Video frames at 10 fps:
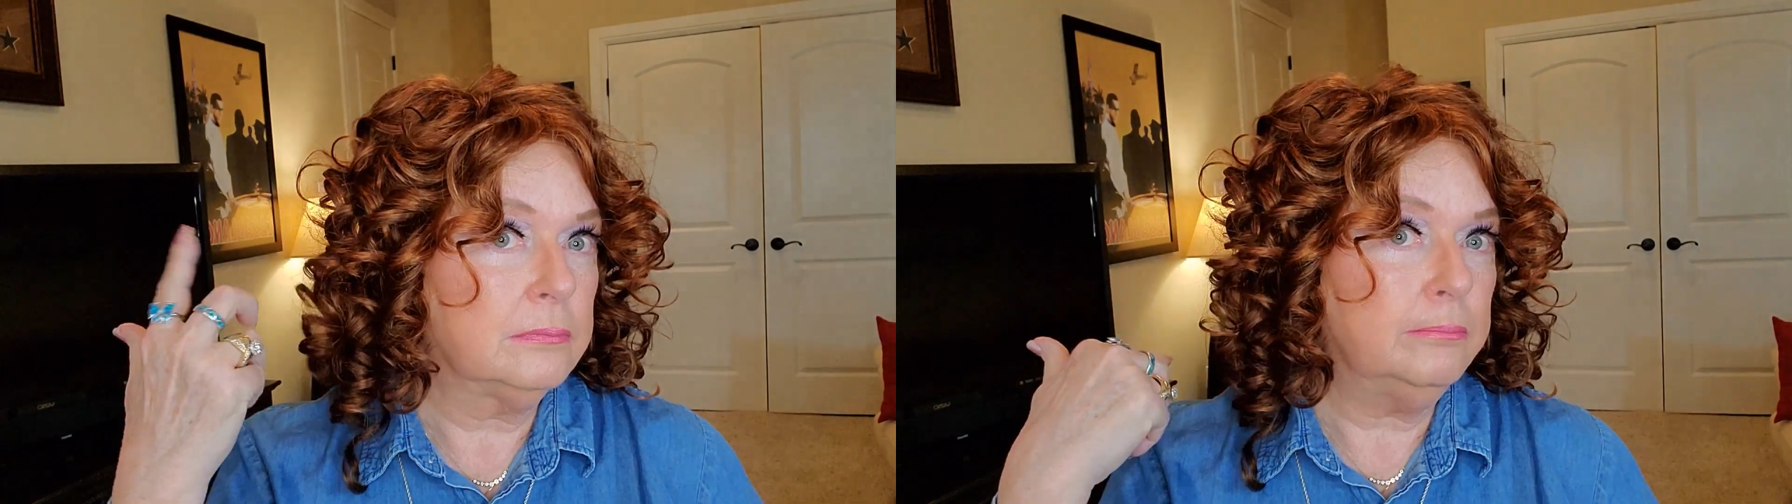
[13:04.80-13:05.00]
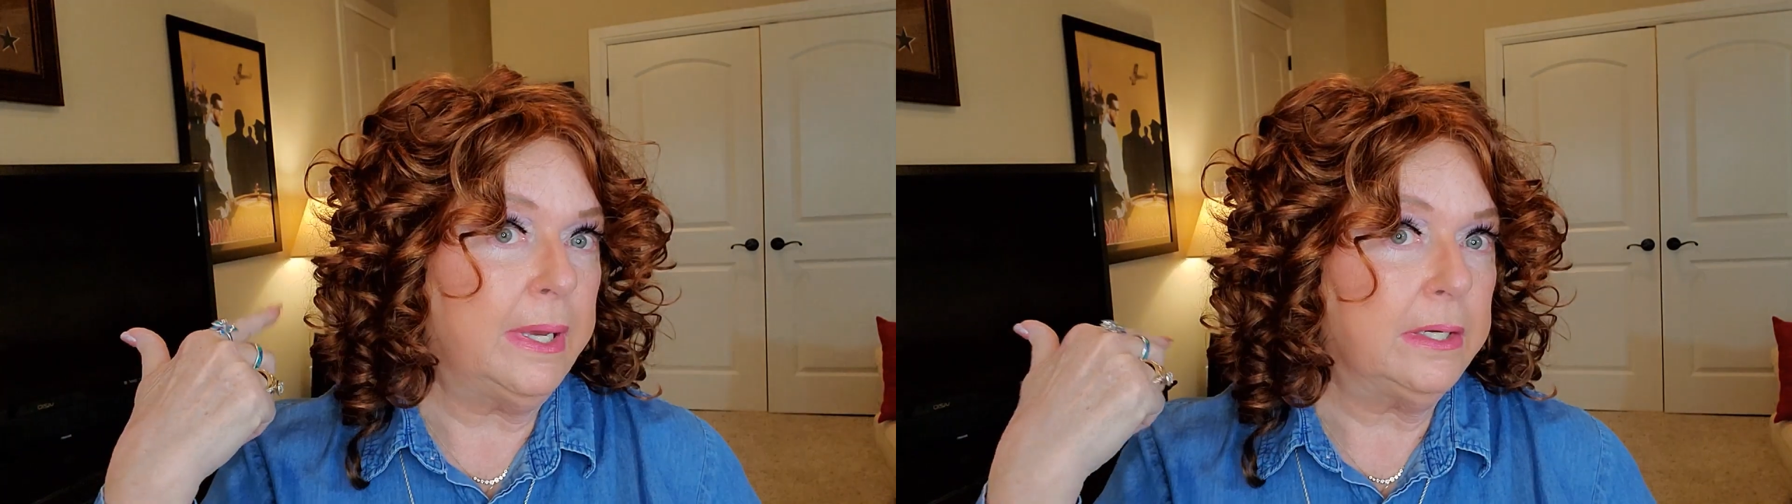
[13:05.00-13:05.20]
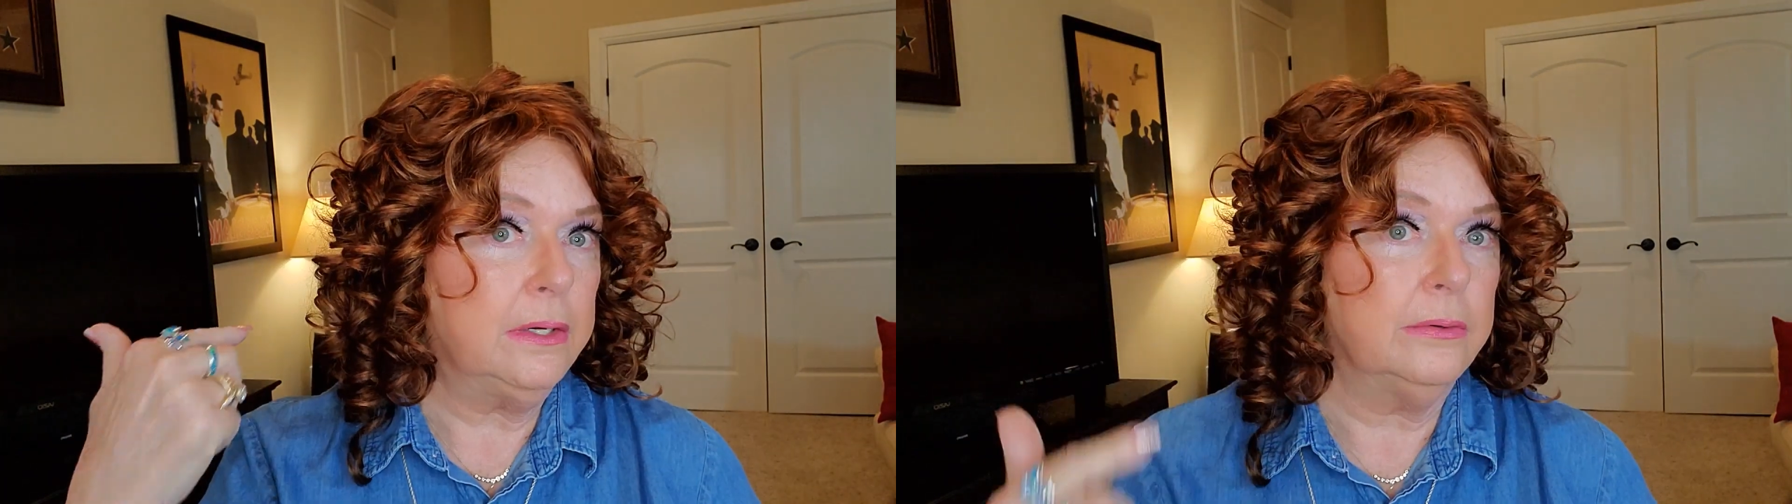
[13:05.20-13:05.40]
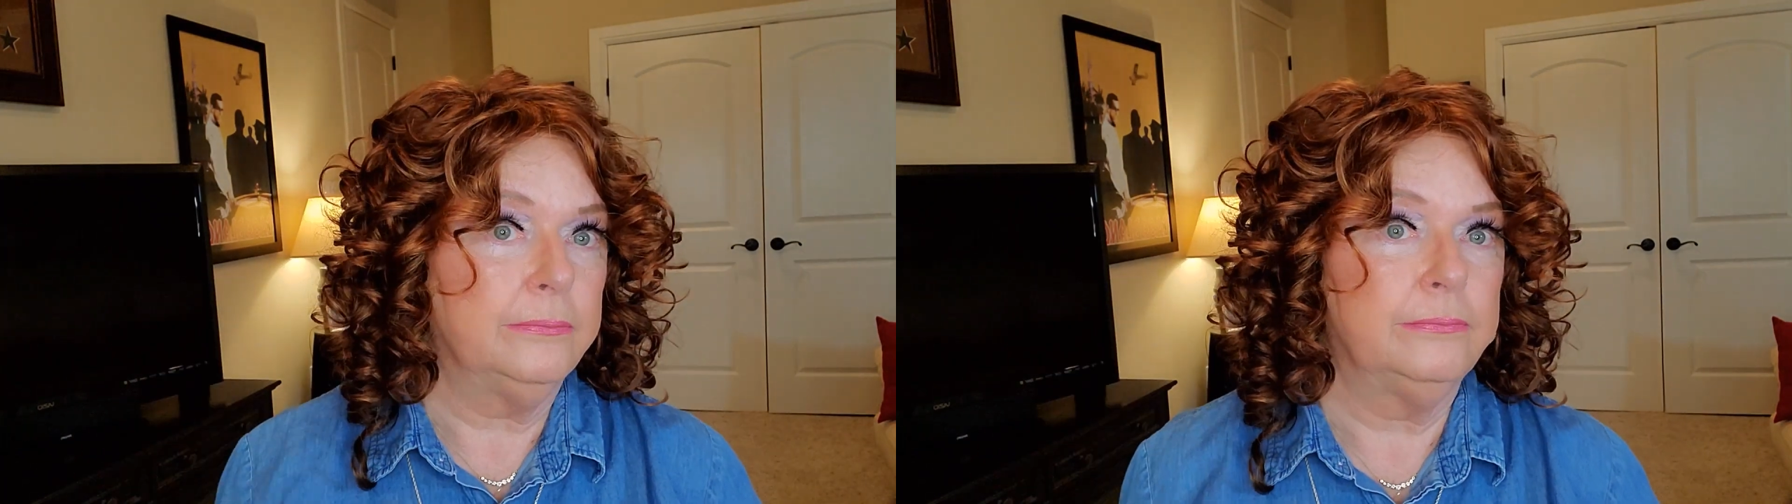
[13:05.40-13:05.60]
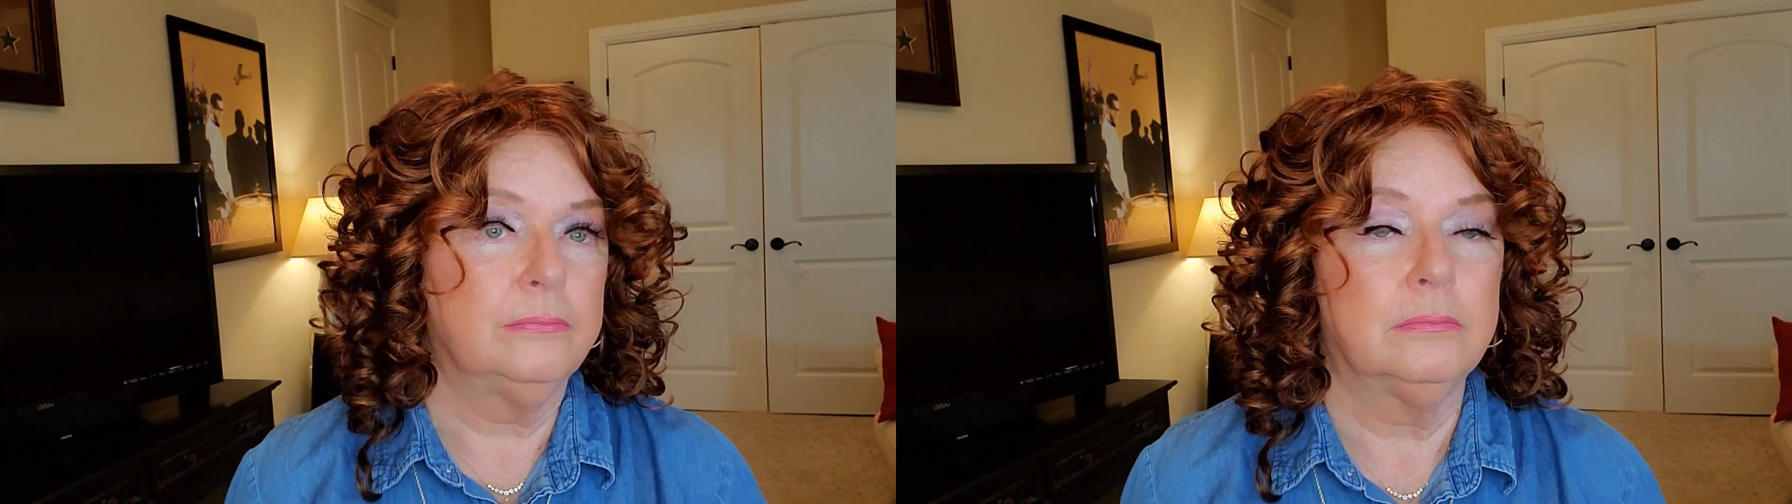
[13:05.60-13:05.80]
back here,
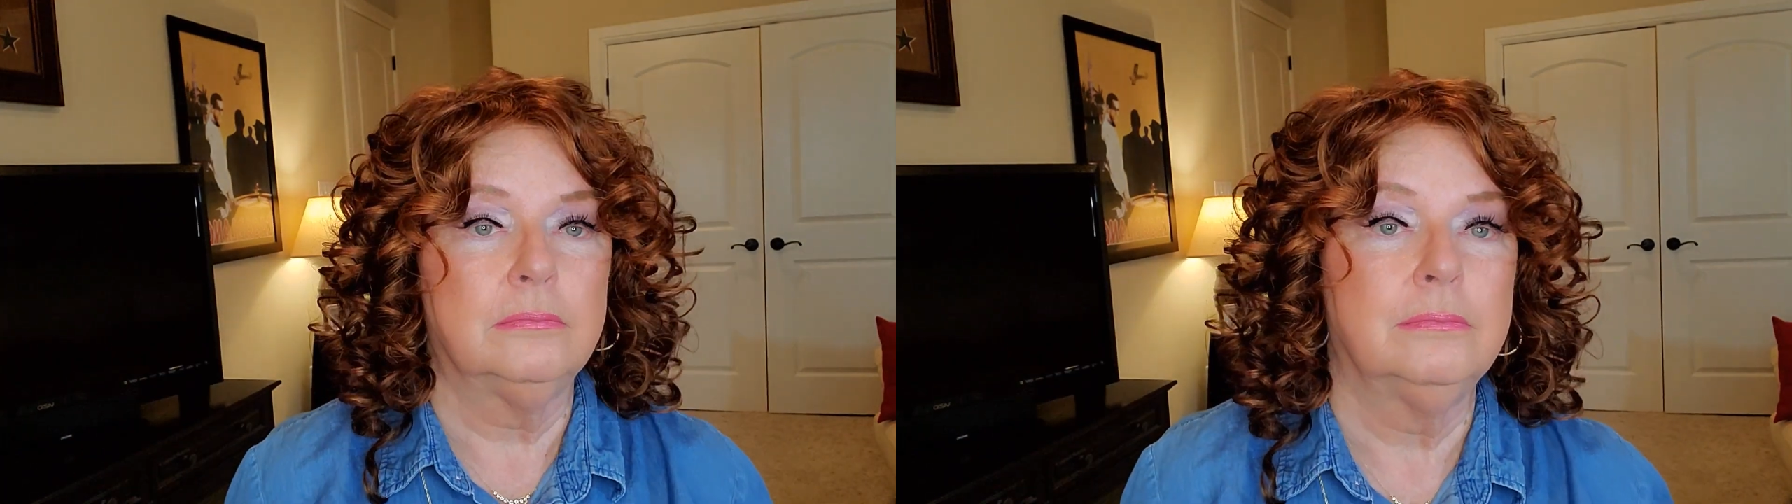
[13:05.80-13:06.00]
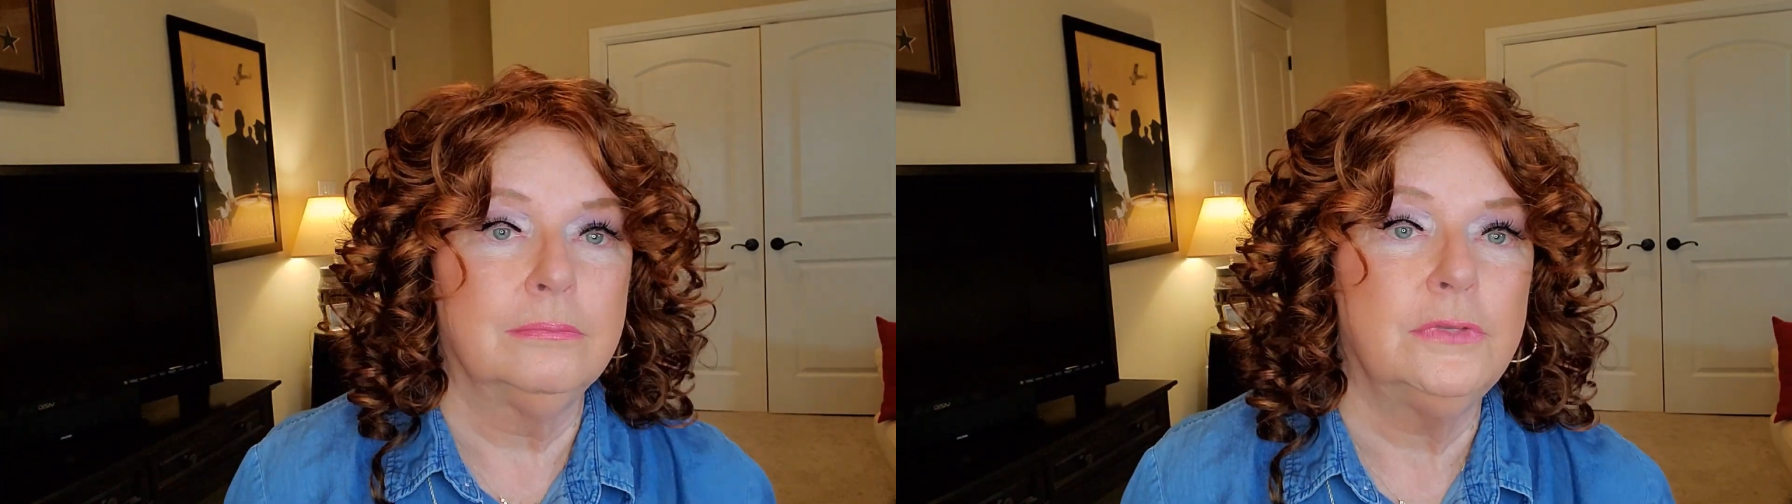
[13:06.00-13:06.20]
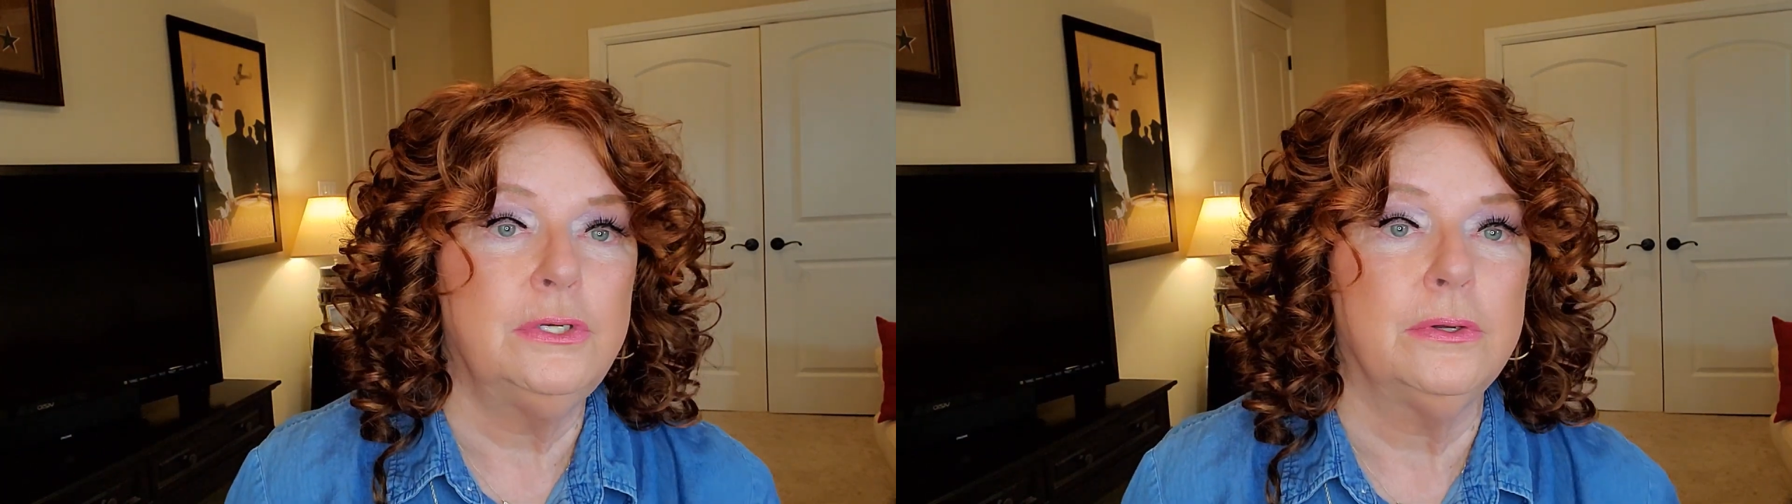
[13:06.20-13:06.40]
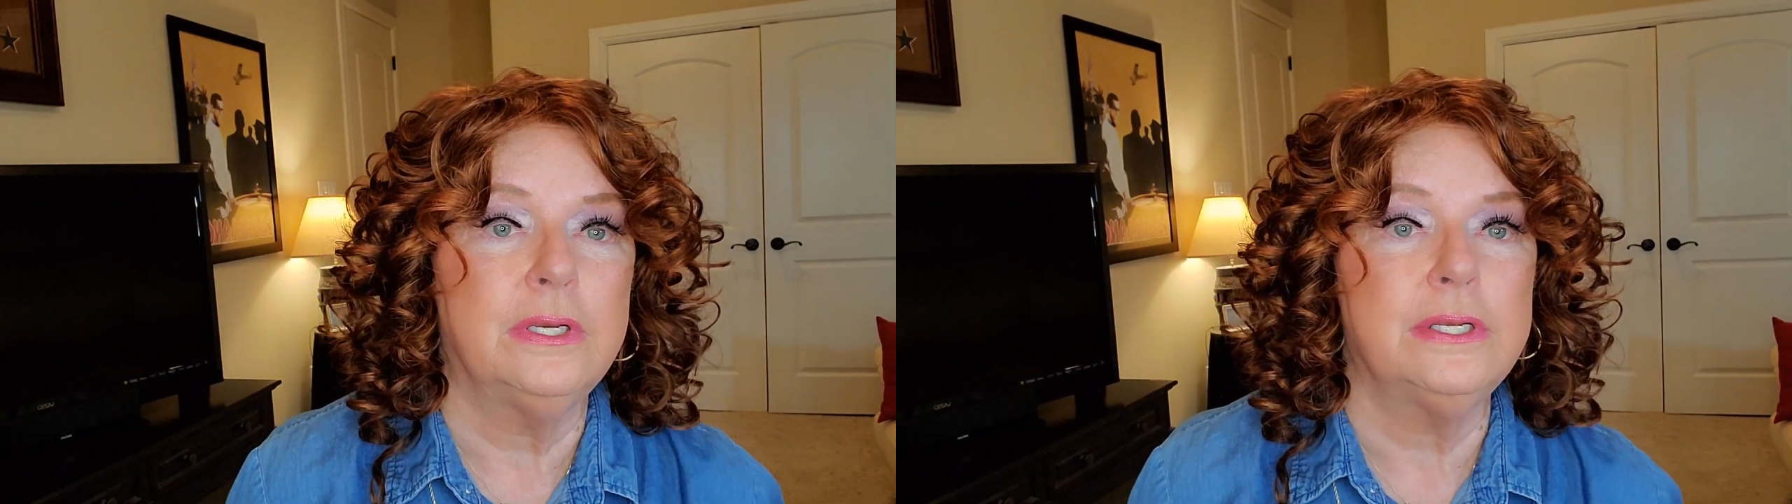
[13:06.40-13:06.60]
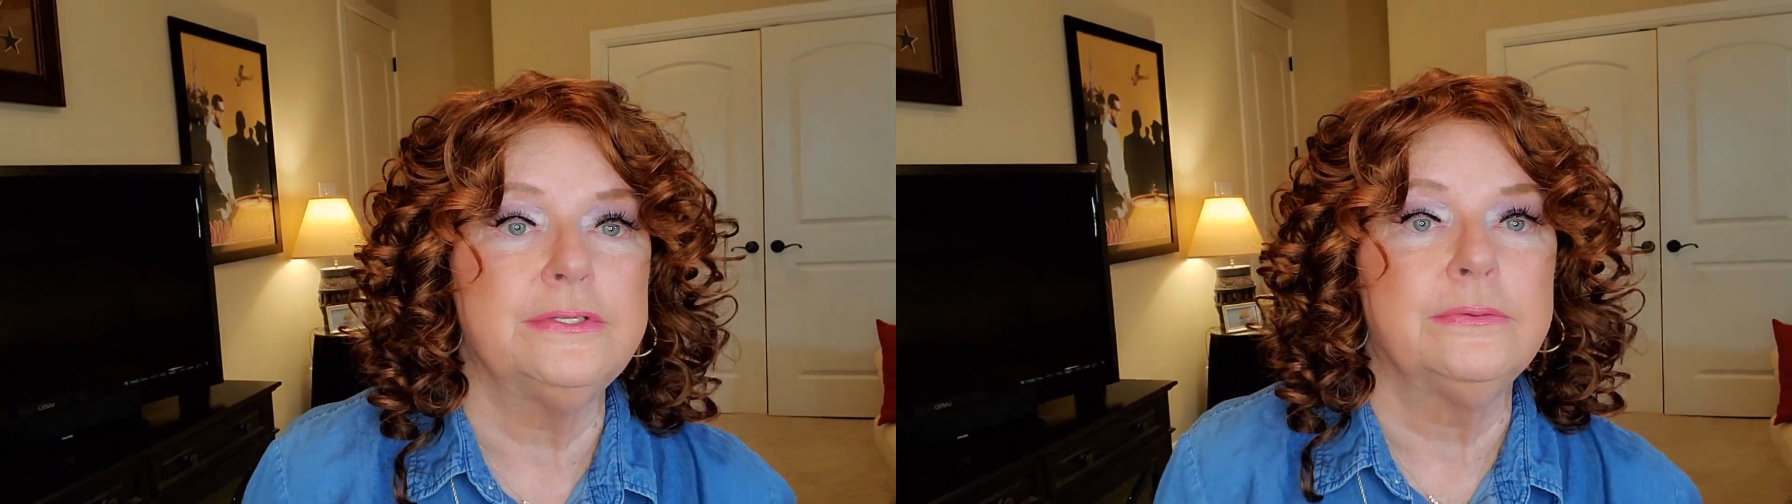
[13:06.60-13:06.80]
you know, I
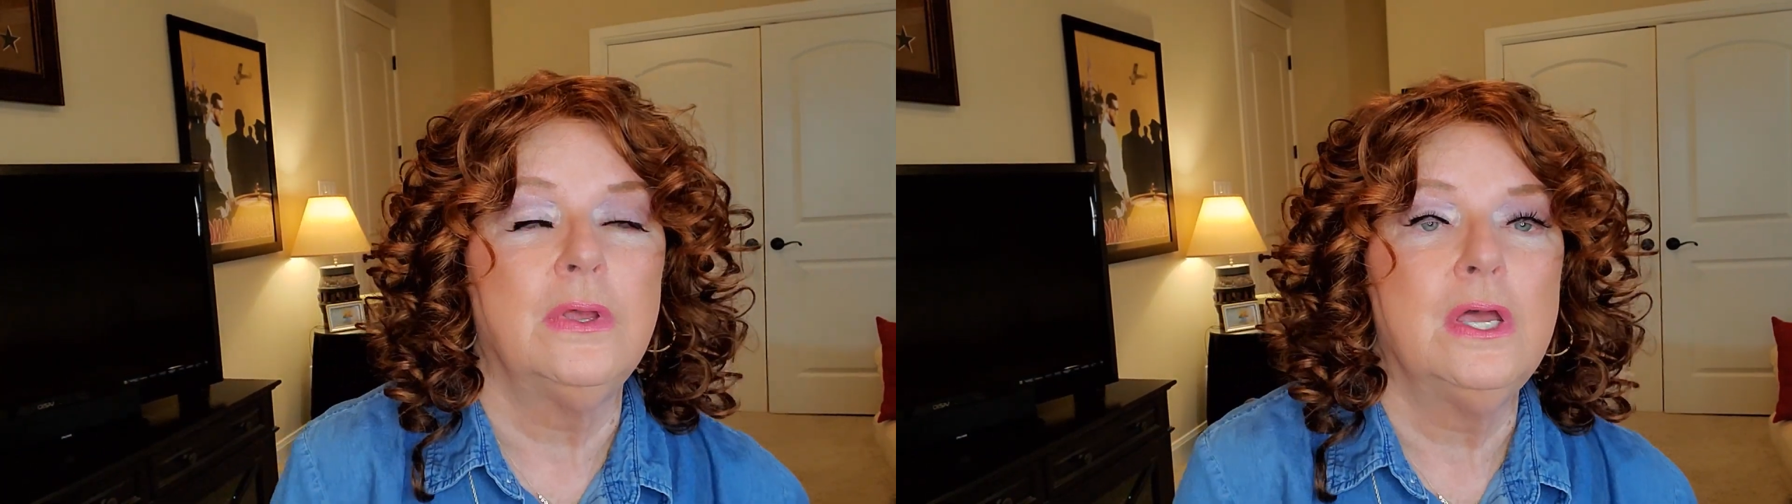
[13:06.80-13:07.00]
do this.